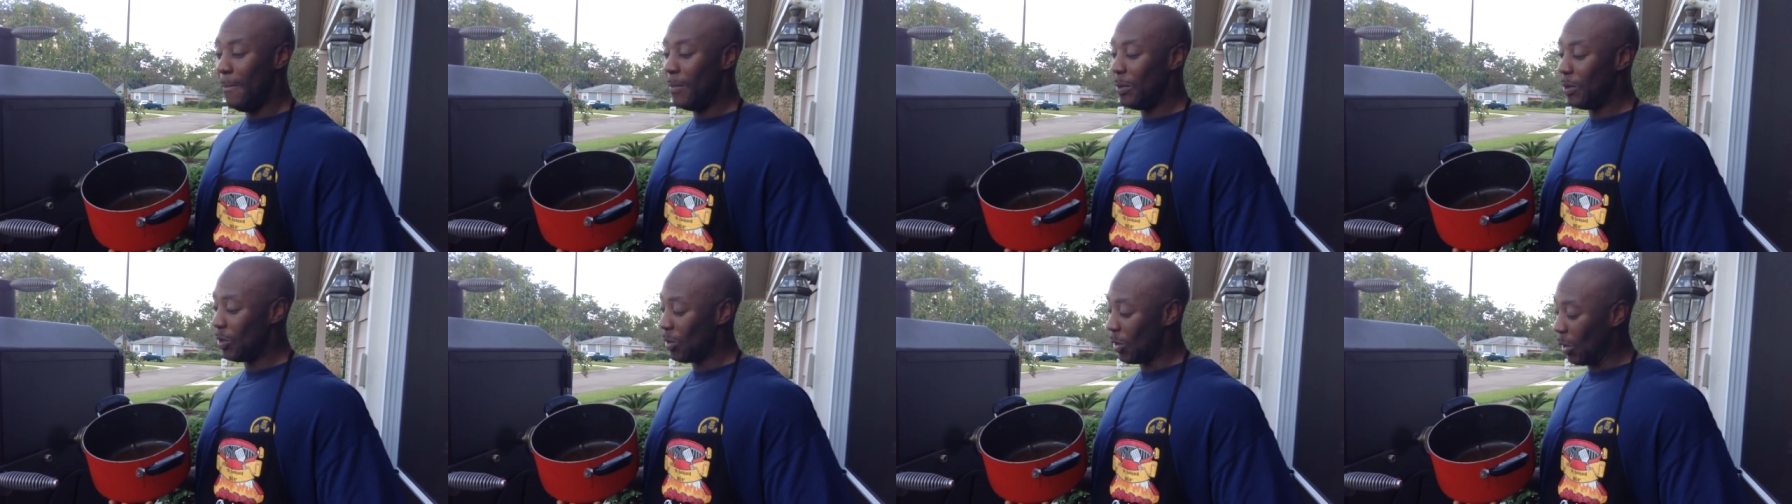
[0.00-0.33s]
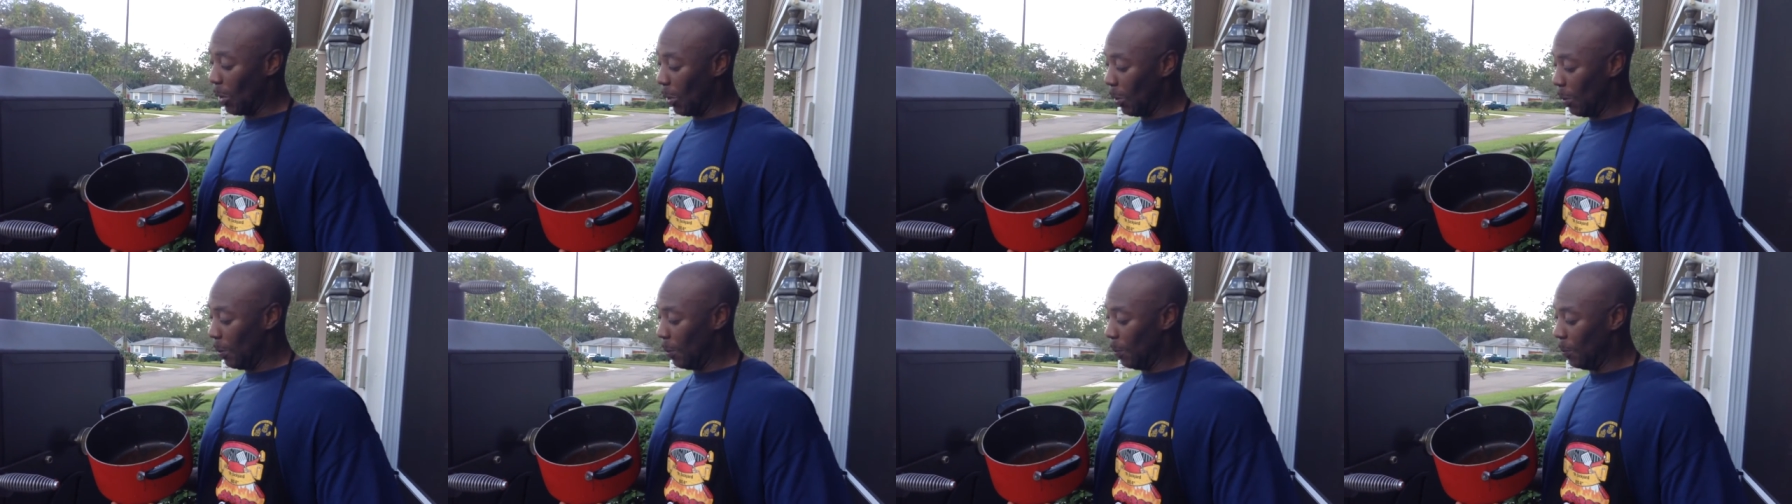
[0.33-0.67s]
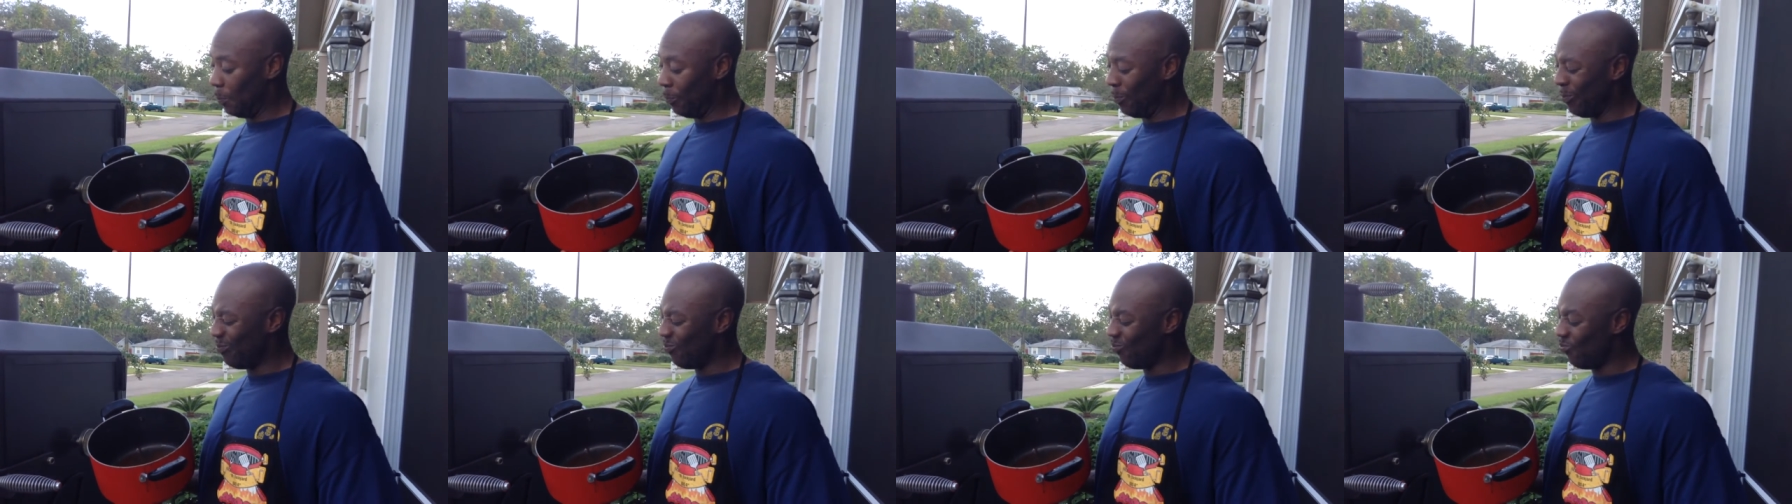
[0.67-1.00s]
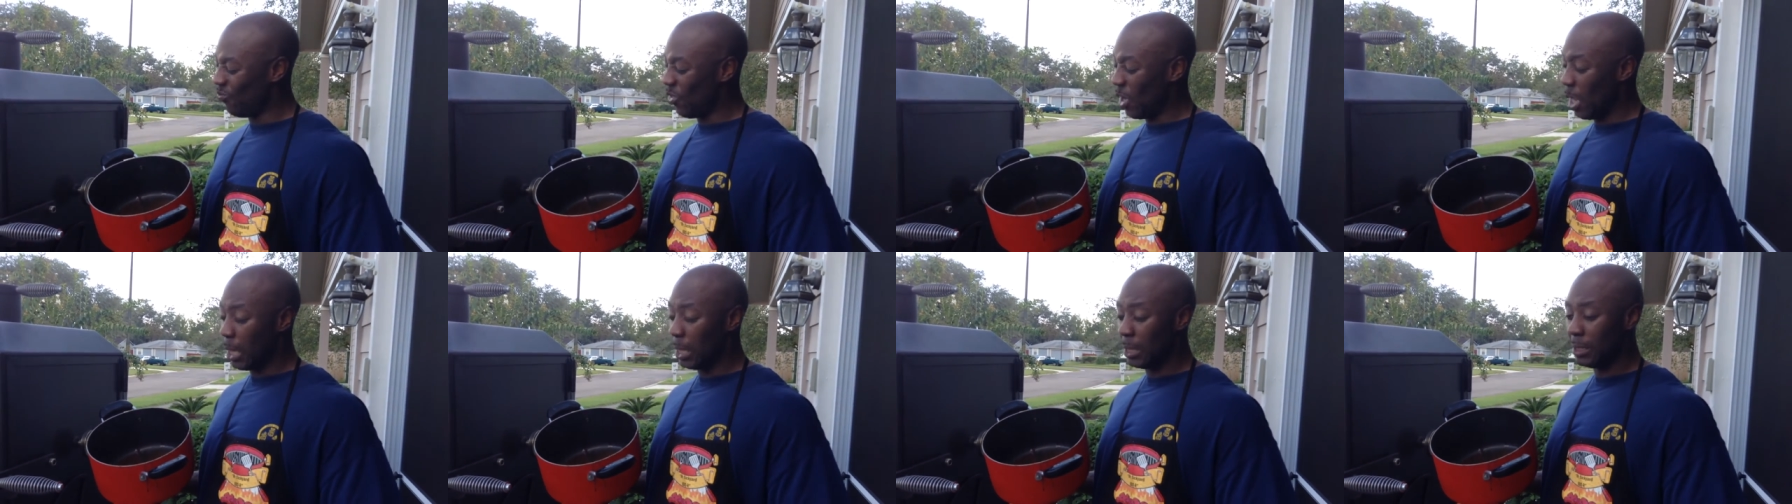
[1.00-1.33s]
So,
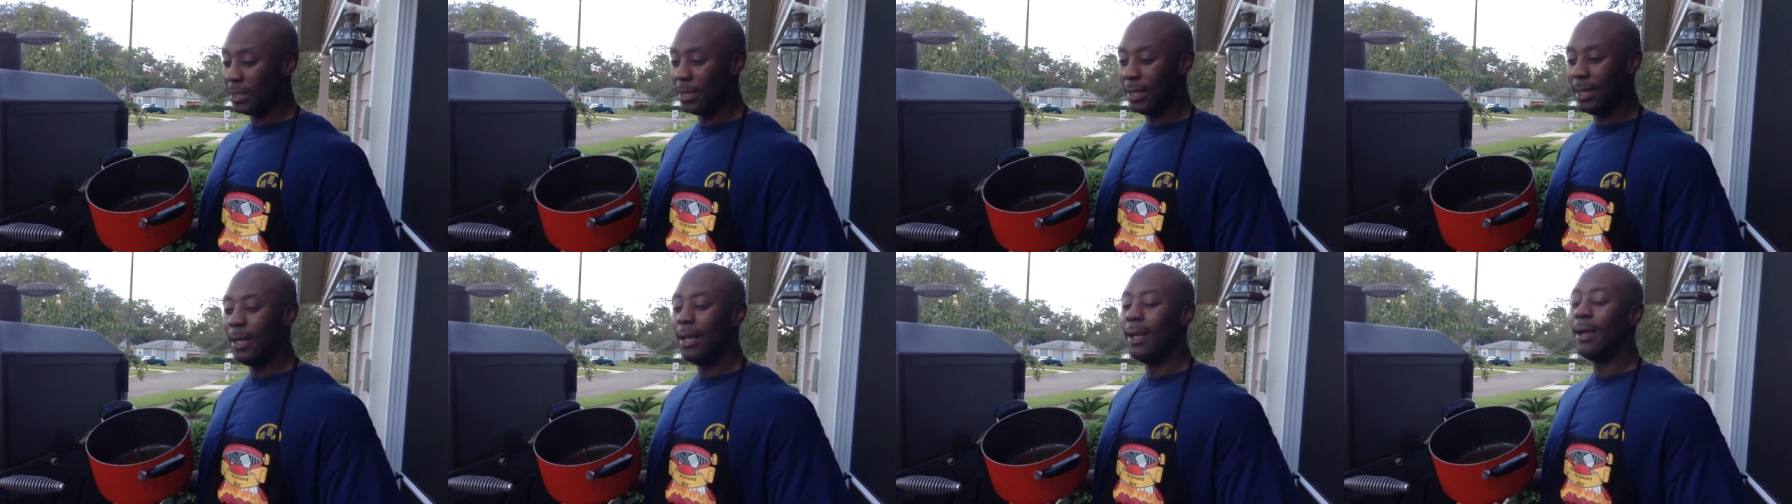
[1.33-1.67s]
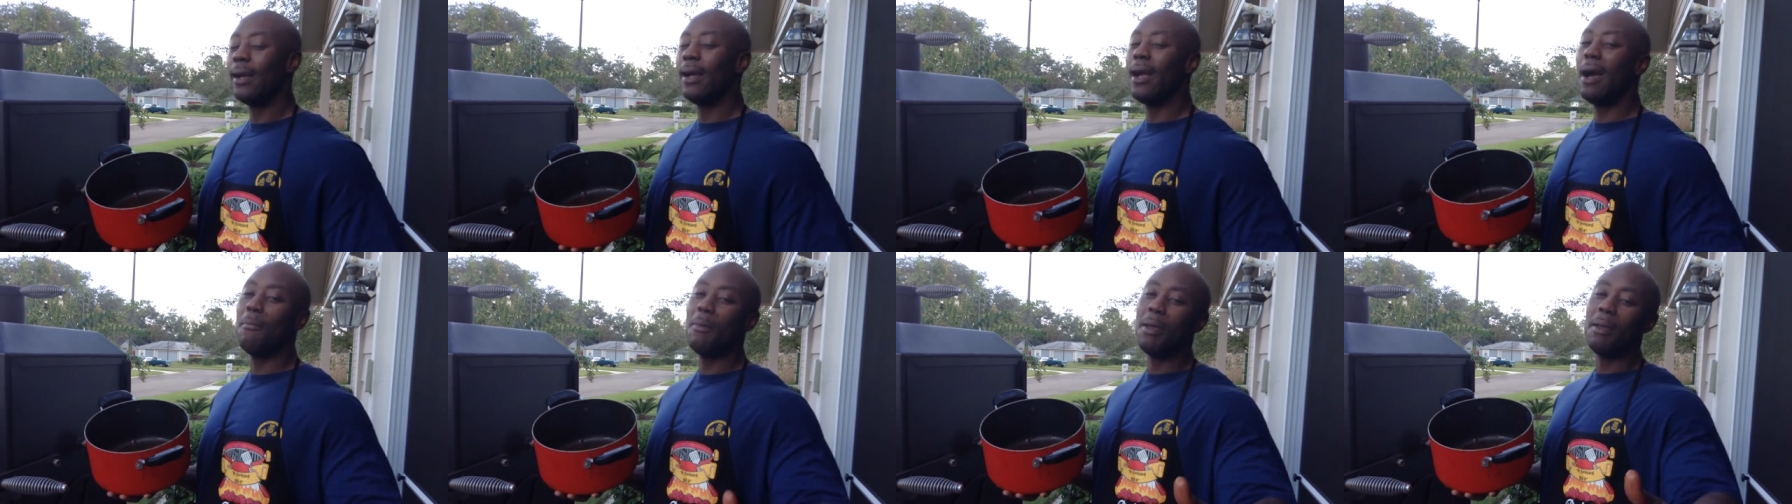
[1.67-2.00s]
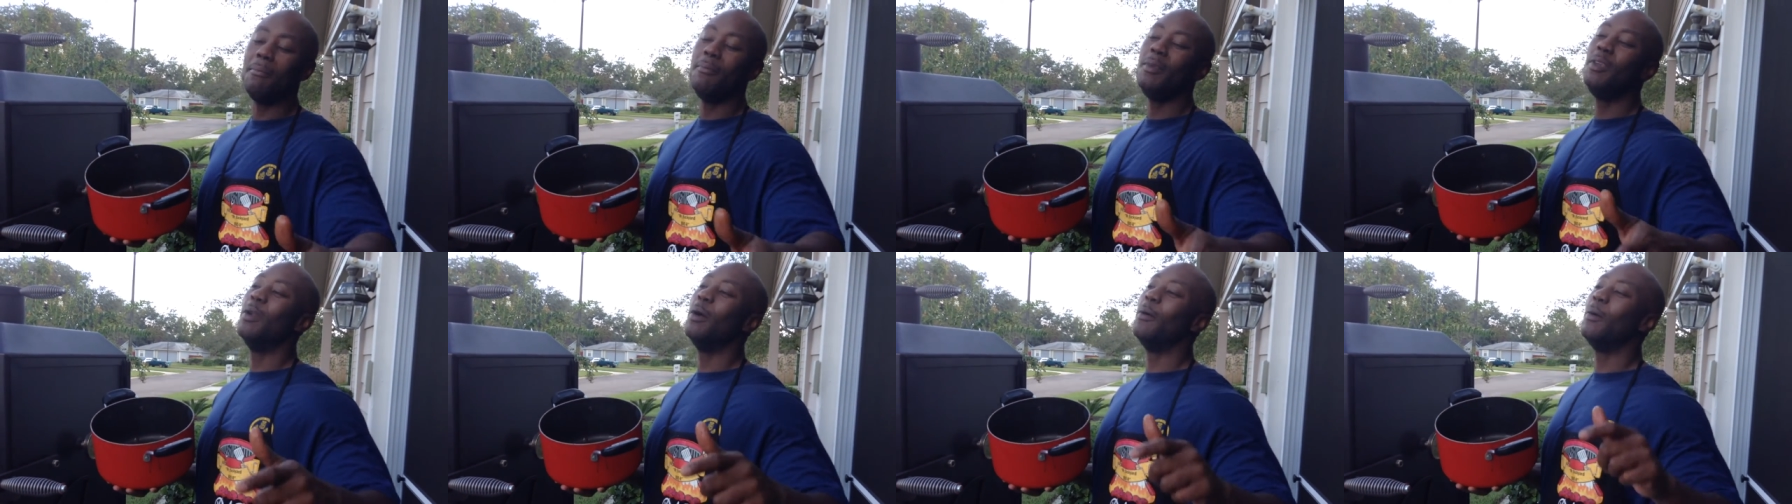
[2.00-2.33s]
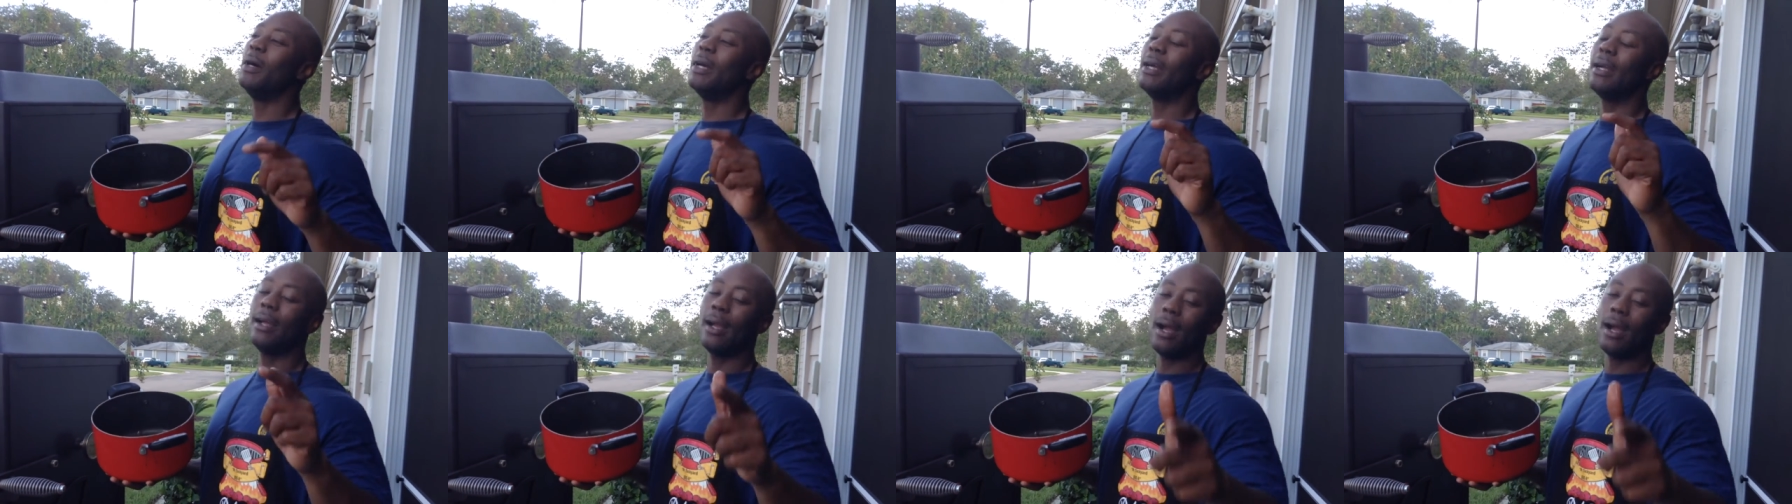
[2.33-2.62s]
fellas, comment you know what?